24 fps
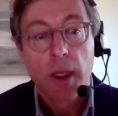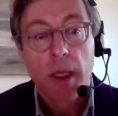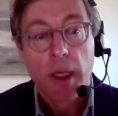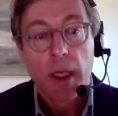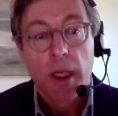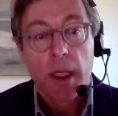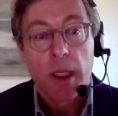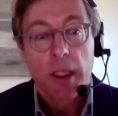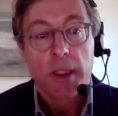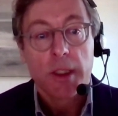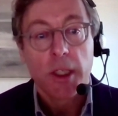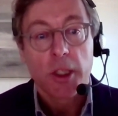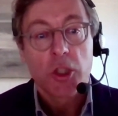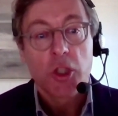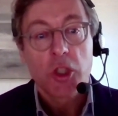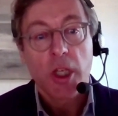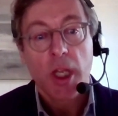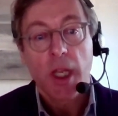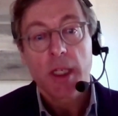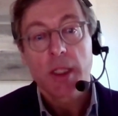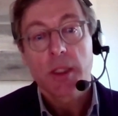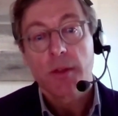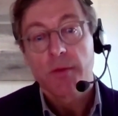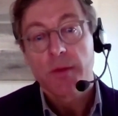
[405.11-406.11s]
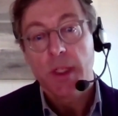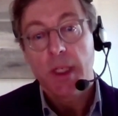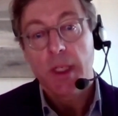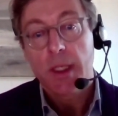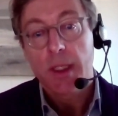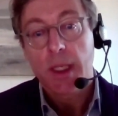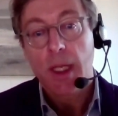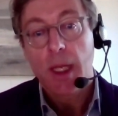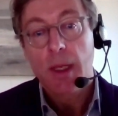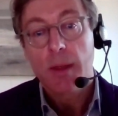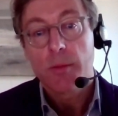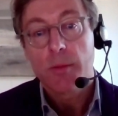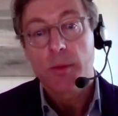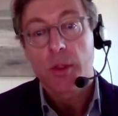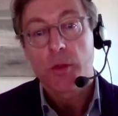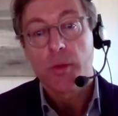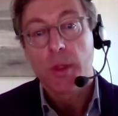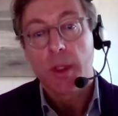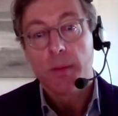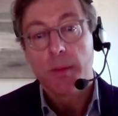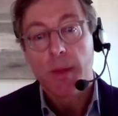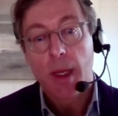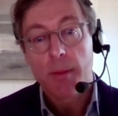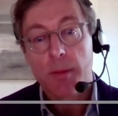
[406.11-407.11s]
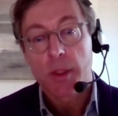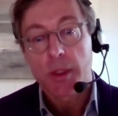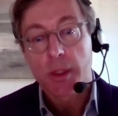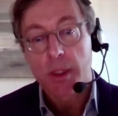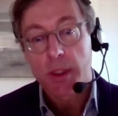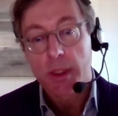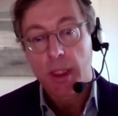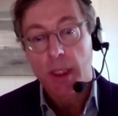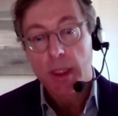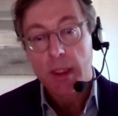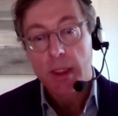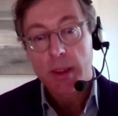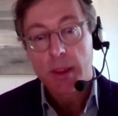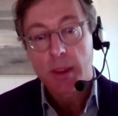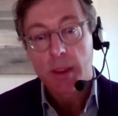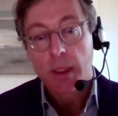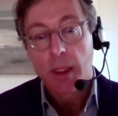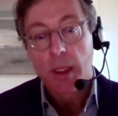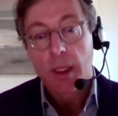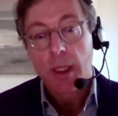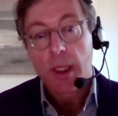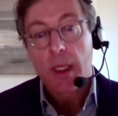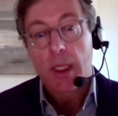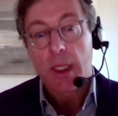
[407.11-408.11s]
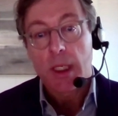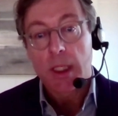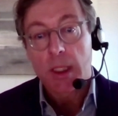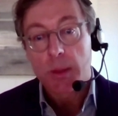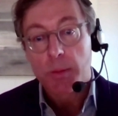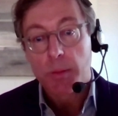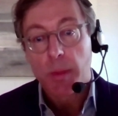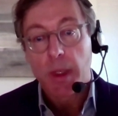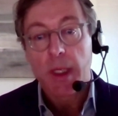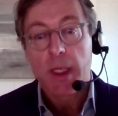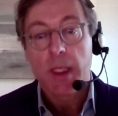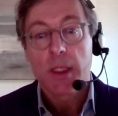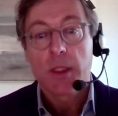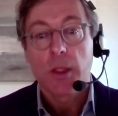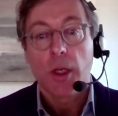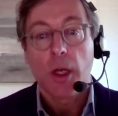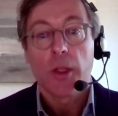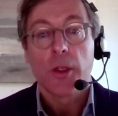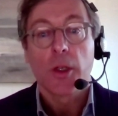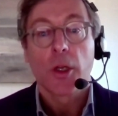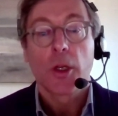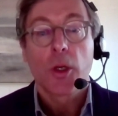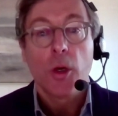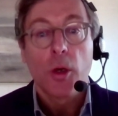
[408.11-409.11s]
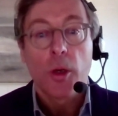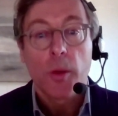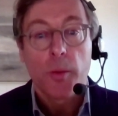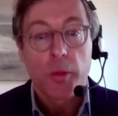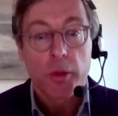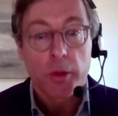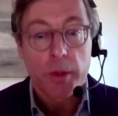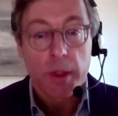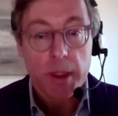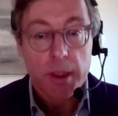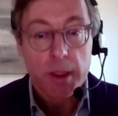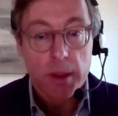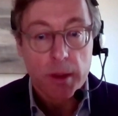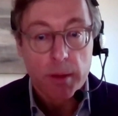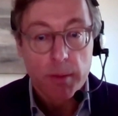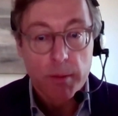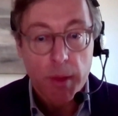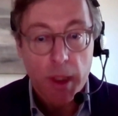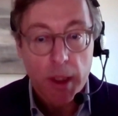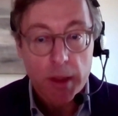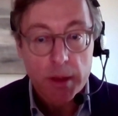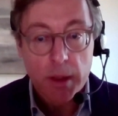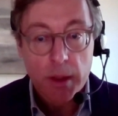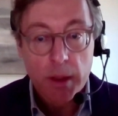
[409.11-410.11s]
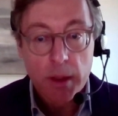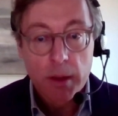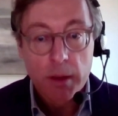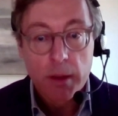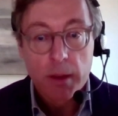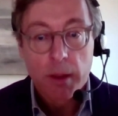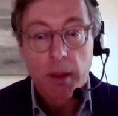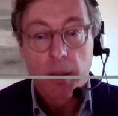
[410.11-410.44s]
The exchange of data between member states is based on a cooperation model